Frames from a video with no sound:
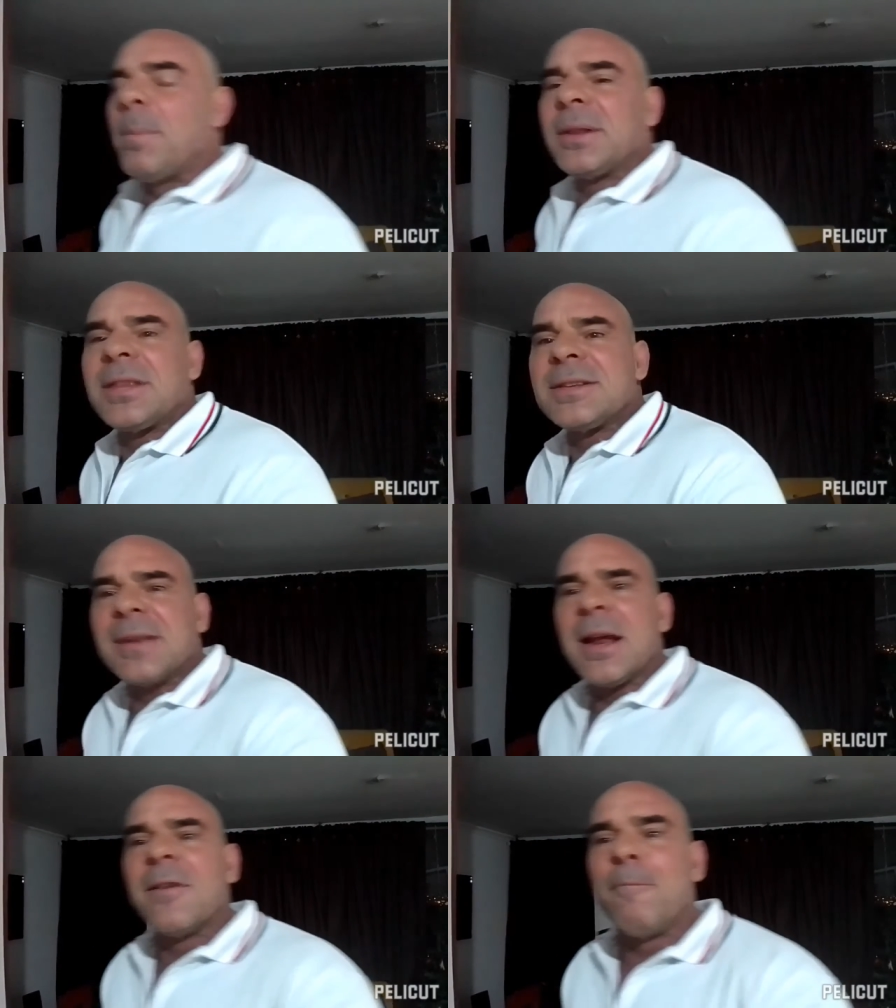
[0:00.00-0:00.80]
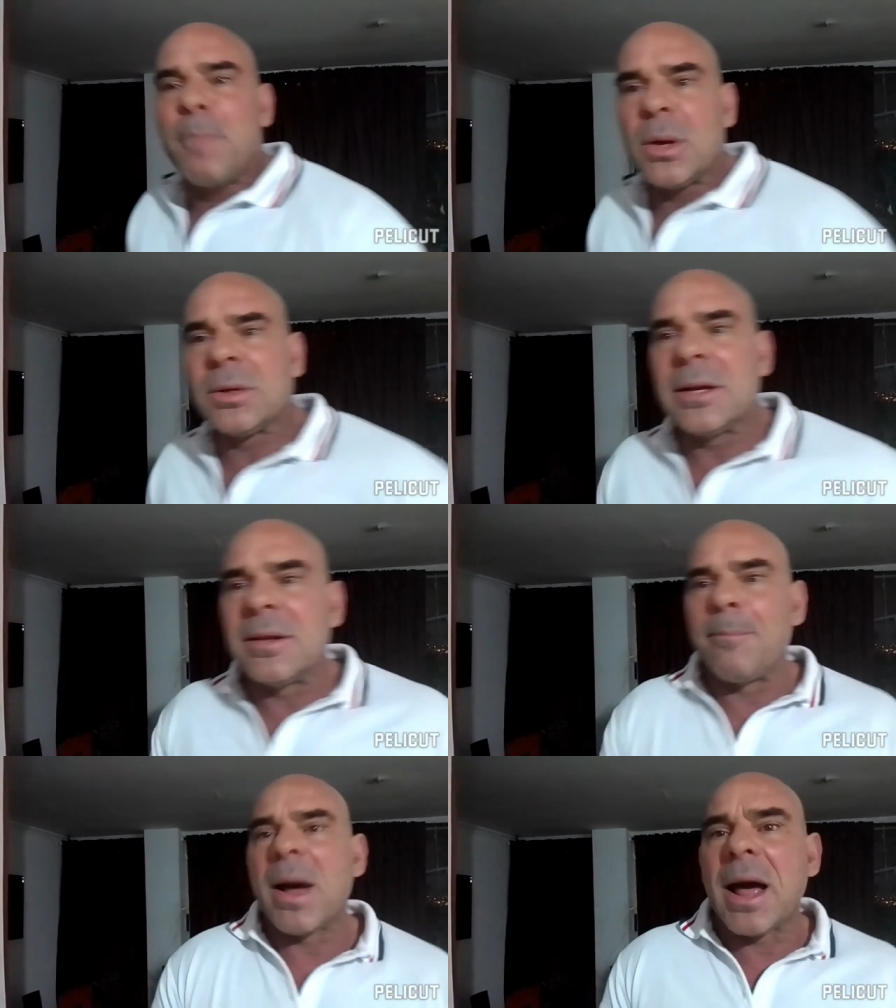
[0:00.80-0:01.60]
But this thing of building
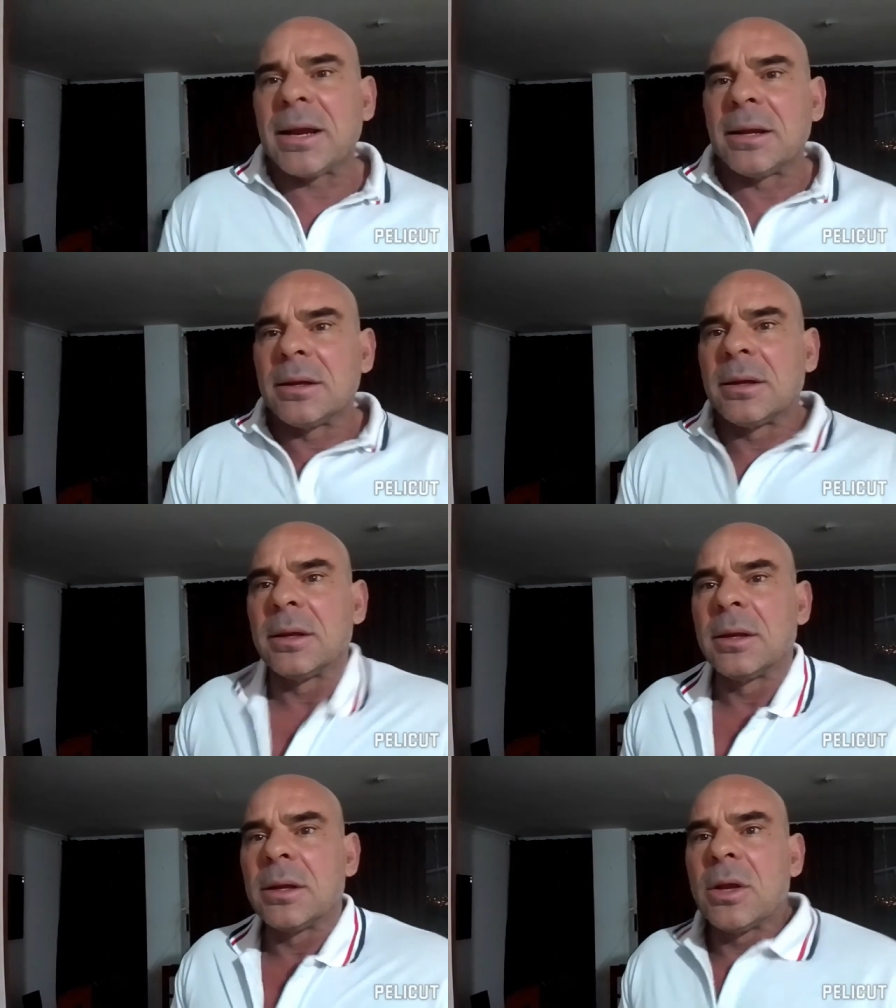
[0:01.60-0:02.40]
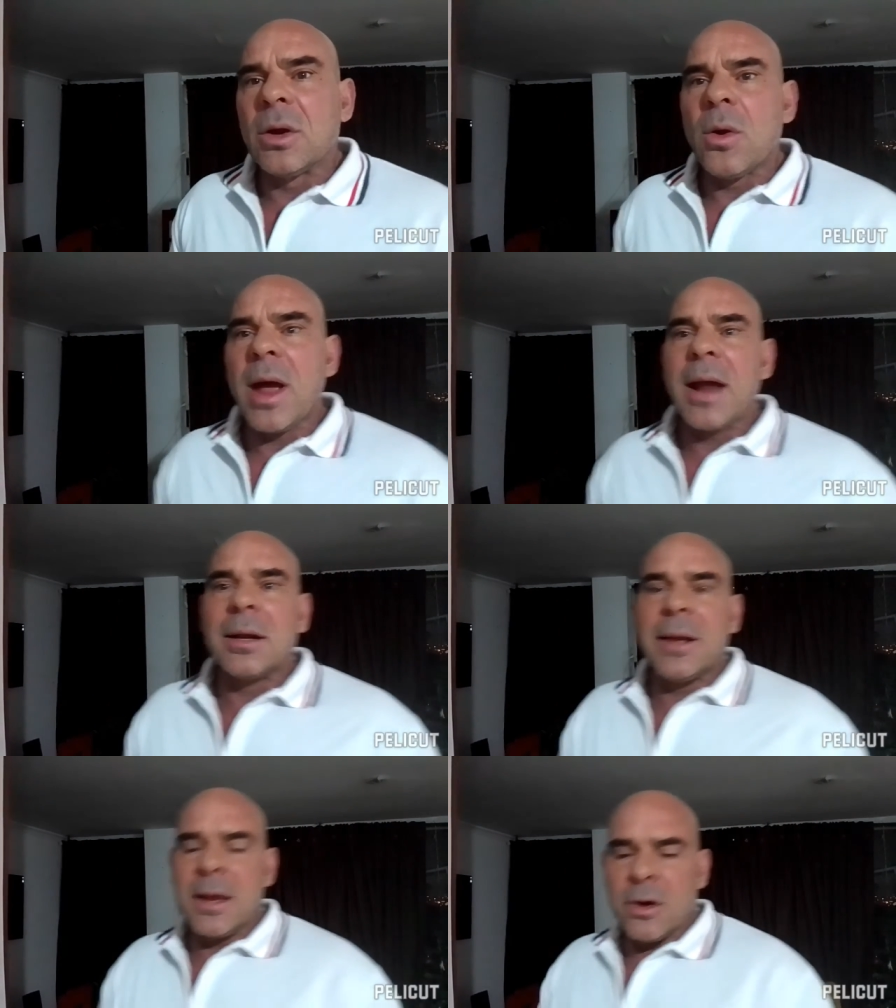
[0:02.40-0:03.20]
the body, at a
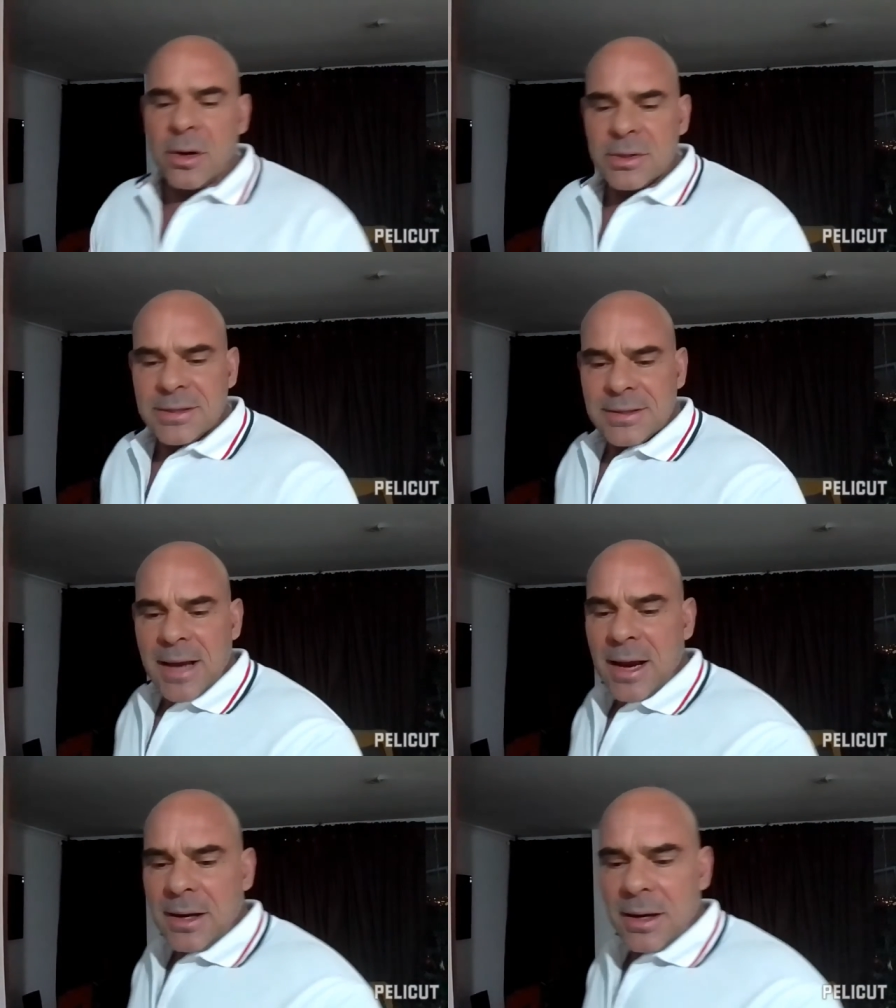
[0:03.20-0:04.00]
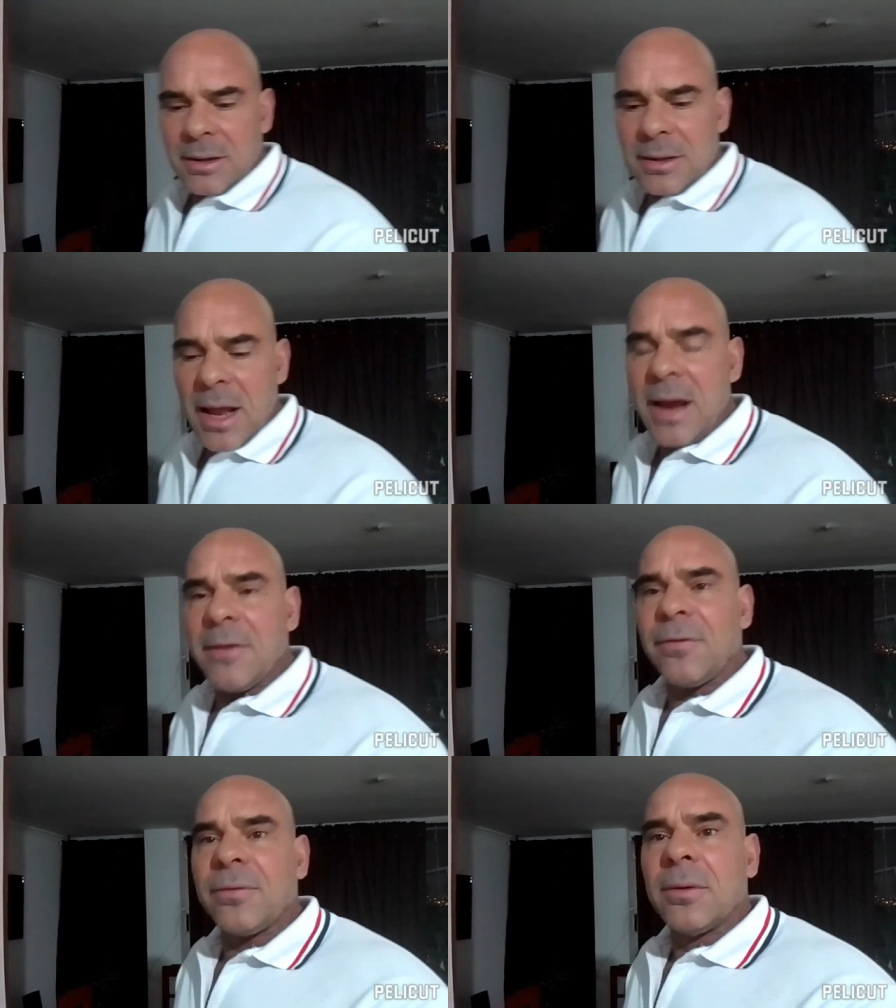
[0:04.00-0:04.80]
later state in
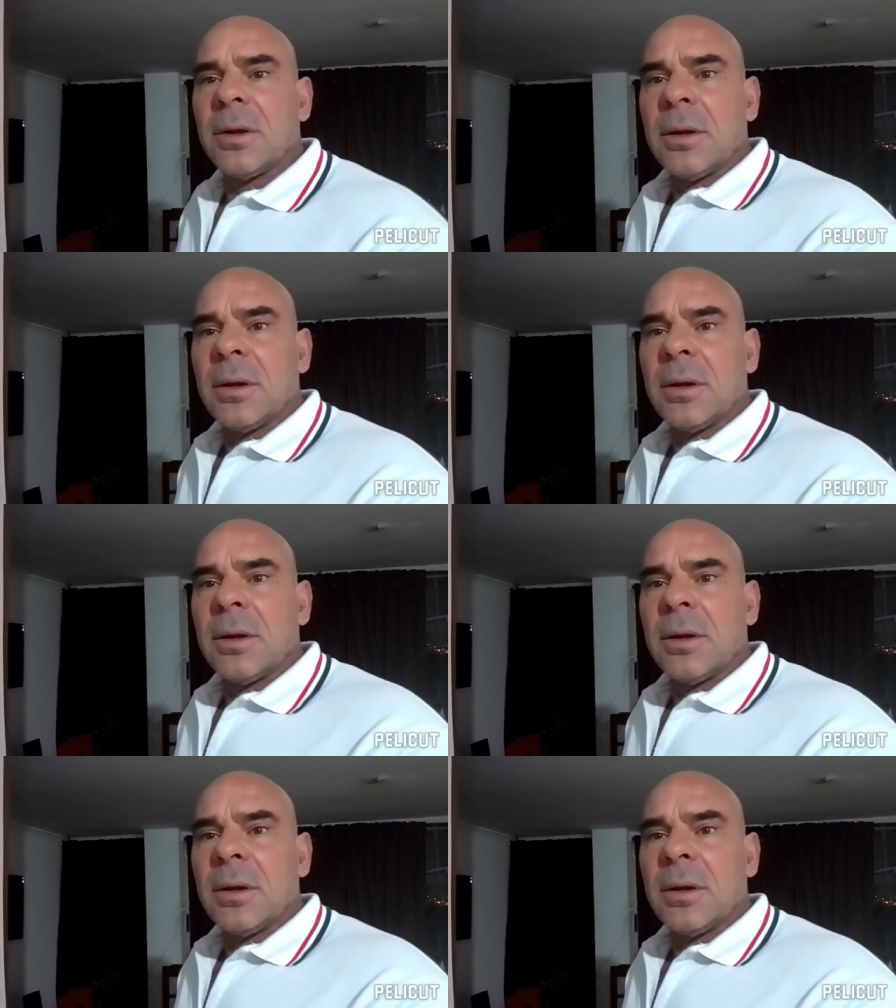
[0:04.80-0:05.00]
life,